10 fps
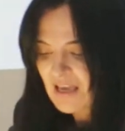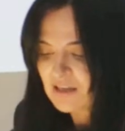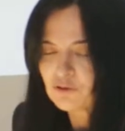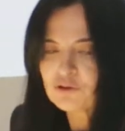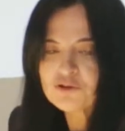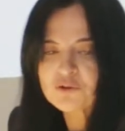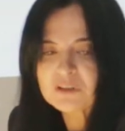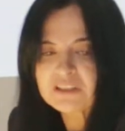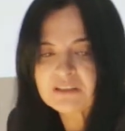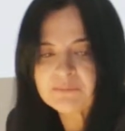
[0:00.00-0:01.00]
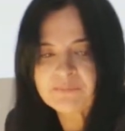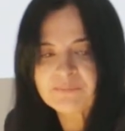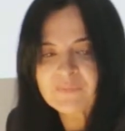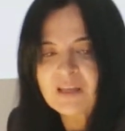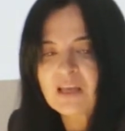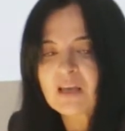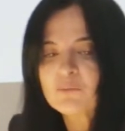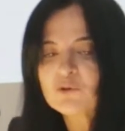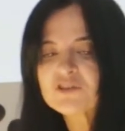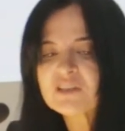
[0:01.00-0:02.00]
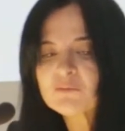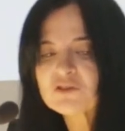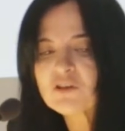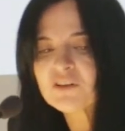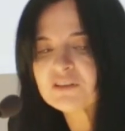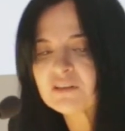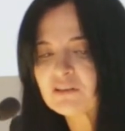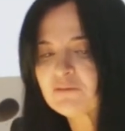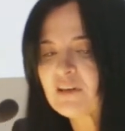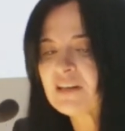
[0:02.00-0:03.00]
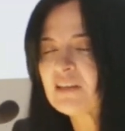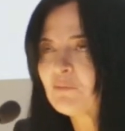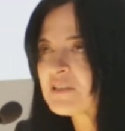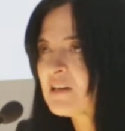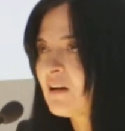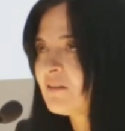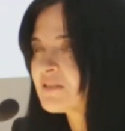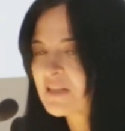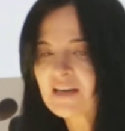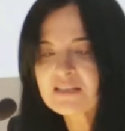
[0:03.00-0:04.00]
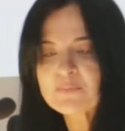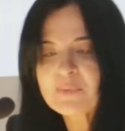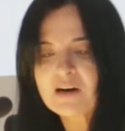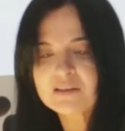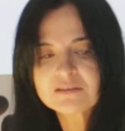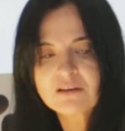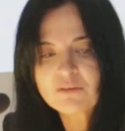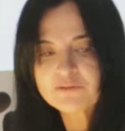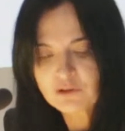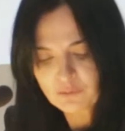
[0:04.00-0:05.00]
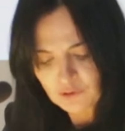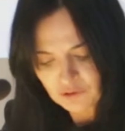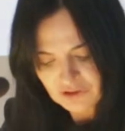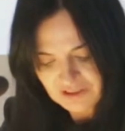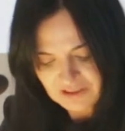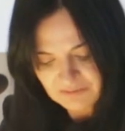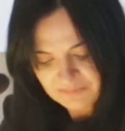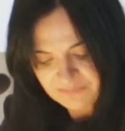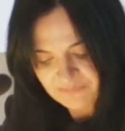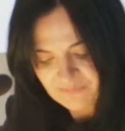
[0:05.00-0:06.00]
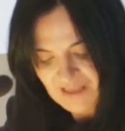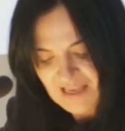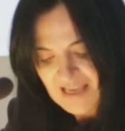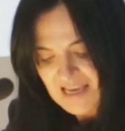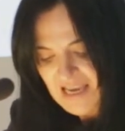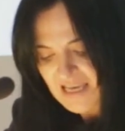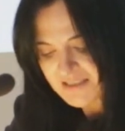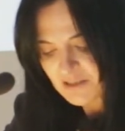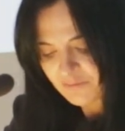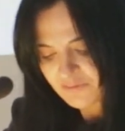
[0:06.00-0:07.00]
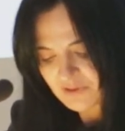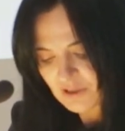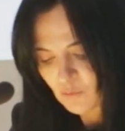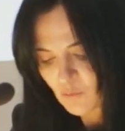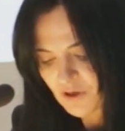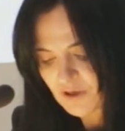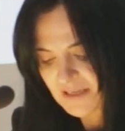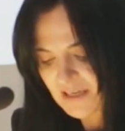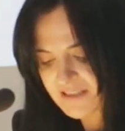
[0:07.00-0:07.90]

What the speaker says: And usually, museums don't identify themselves as part of the community, as if they were an